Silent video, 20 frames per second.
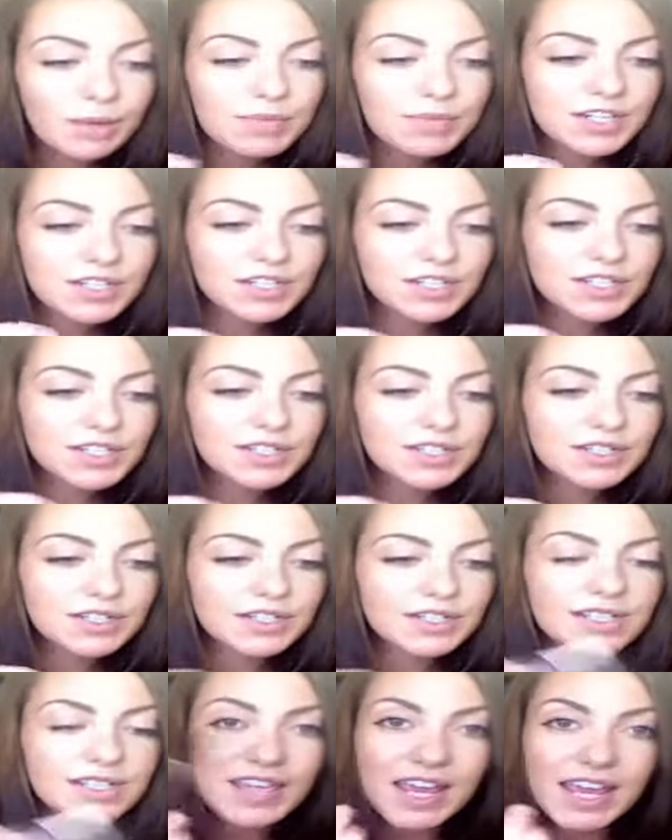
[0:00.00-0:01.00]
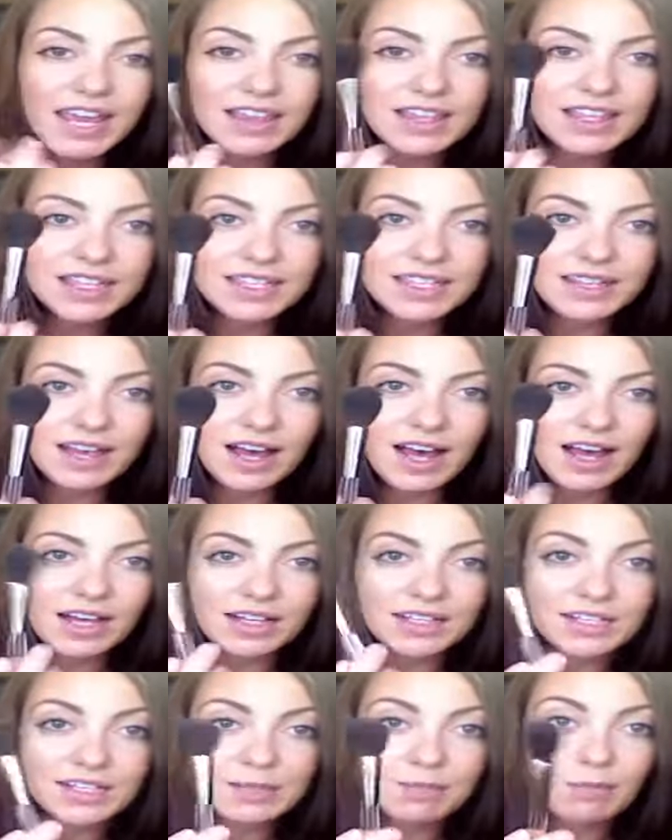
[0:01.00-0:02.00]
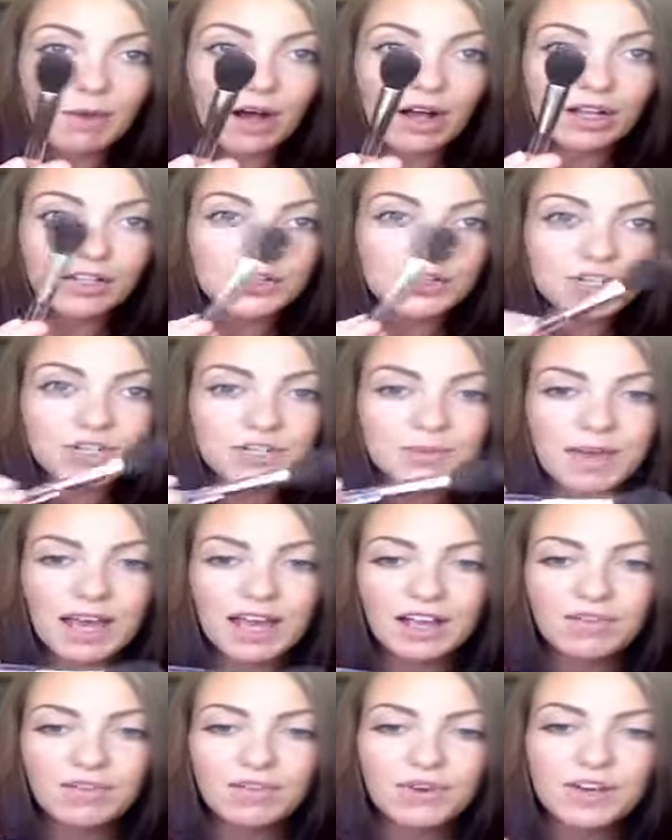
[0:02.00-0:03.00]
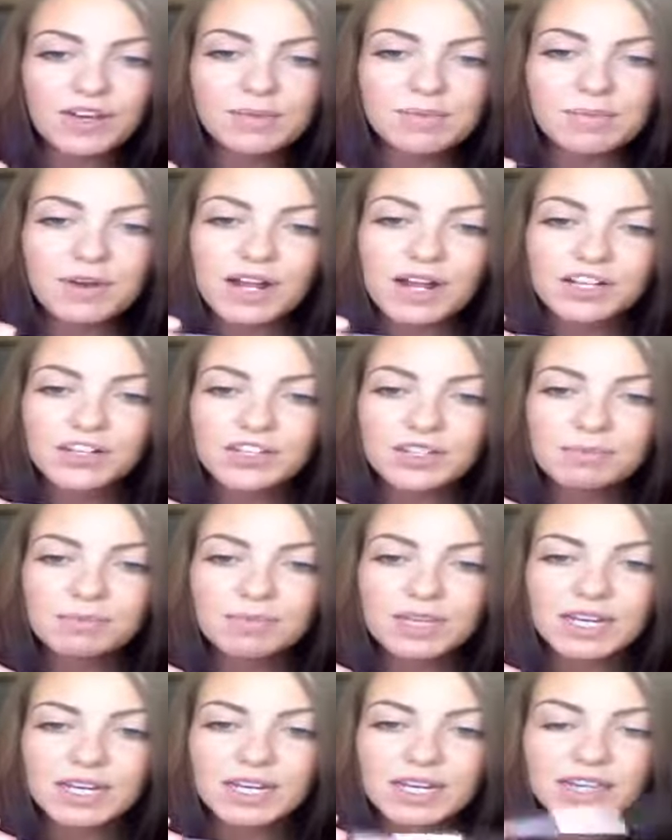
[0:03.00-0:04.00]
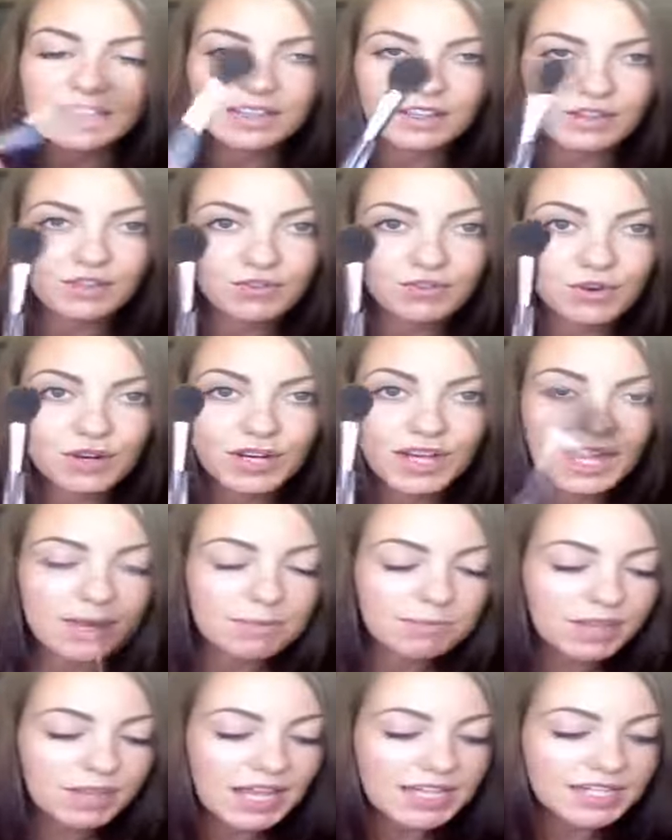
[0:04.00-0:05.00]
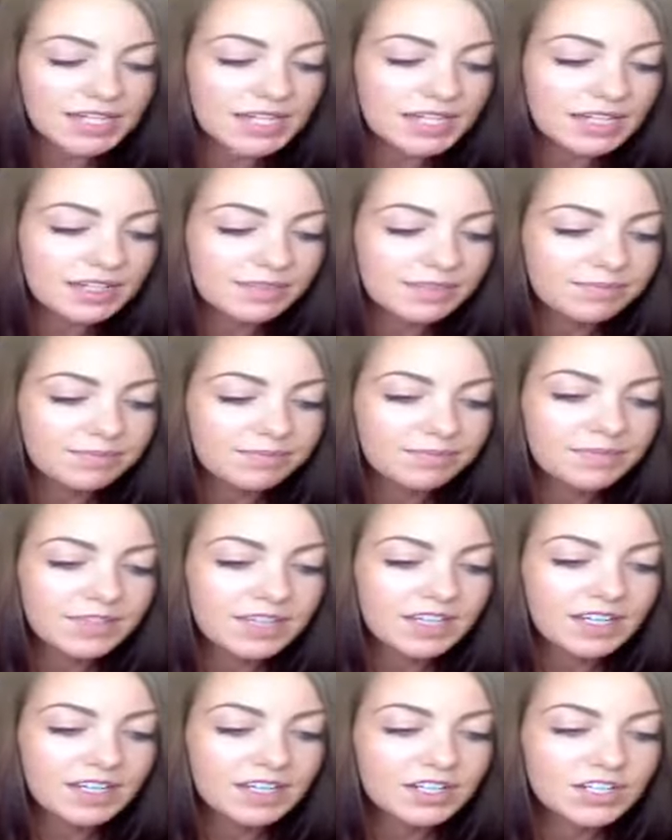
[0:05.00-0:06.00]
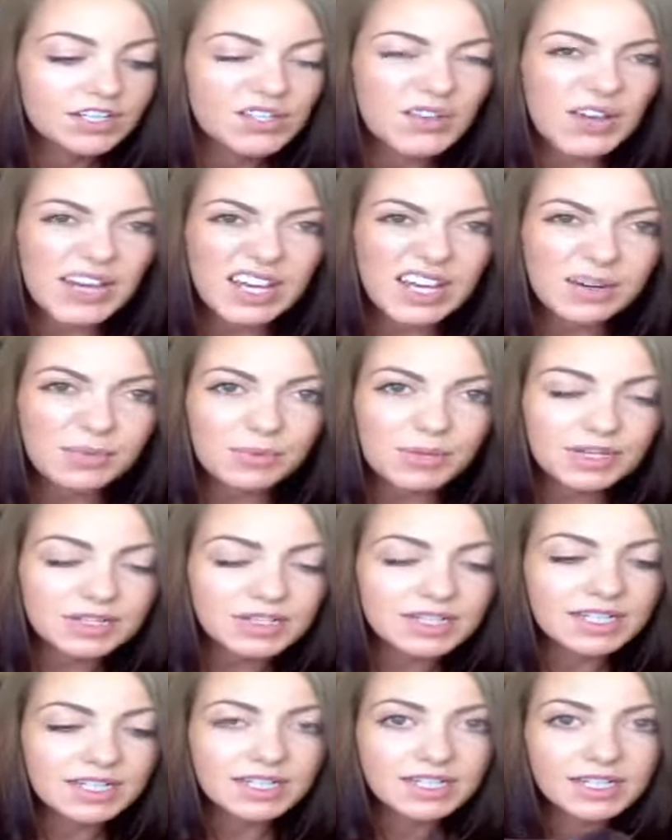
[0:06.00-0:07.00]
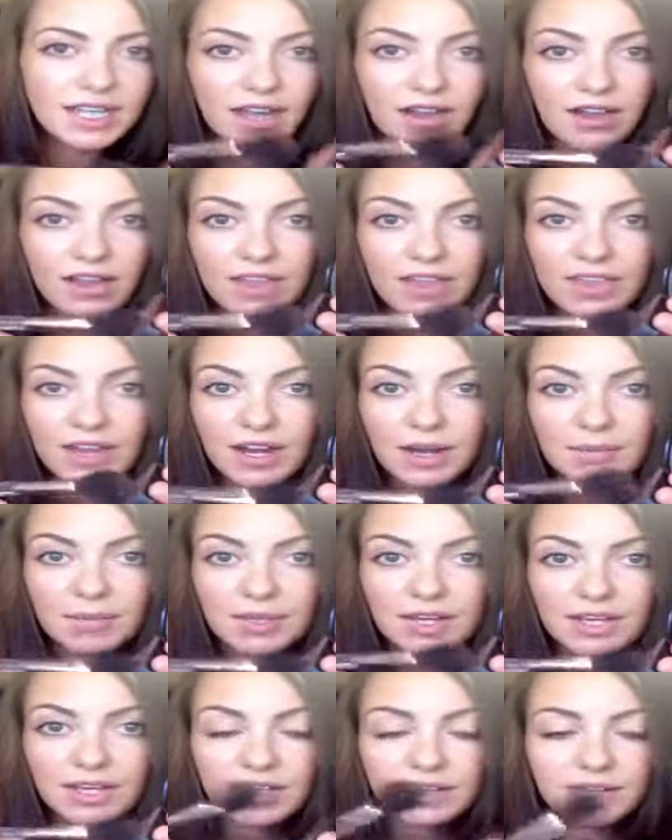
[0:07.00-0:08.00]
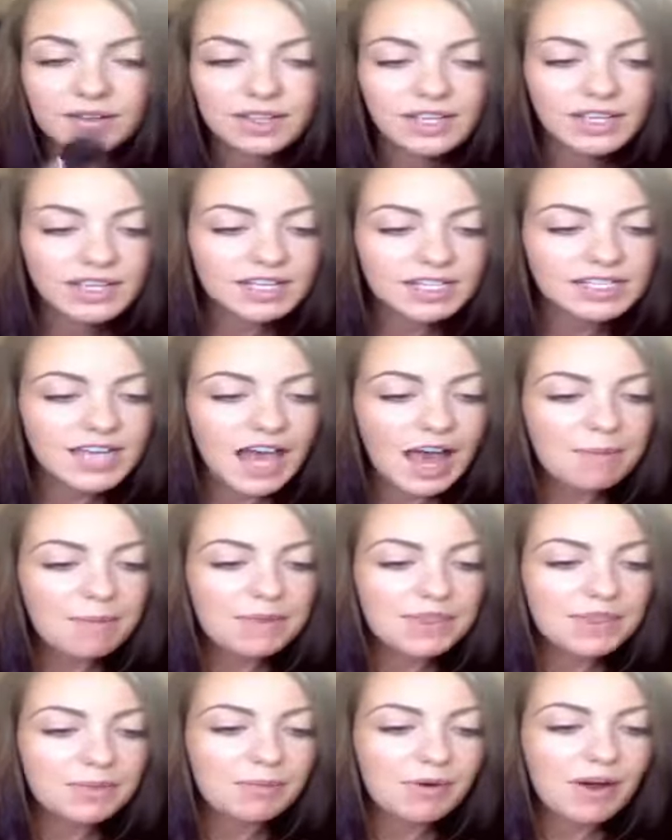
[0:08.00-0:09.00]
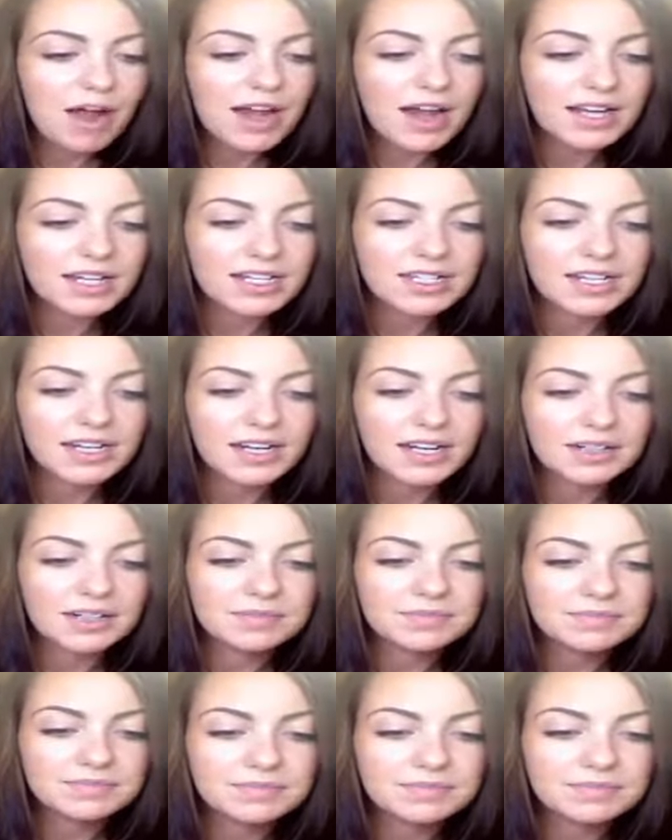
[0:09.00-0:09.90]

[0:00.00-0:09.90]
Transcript: I'm going to just take this small Trish McEvoy brush, the mini, the 48 blending, just so I get a real detail, and then I'm going to tap in the product here.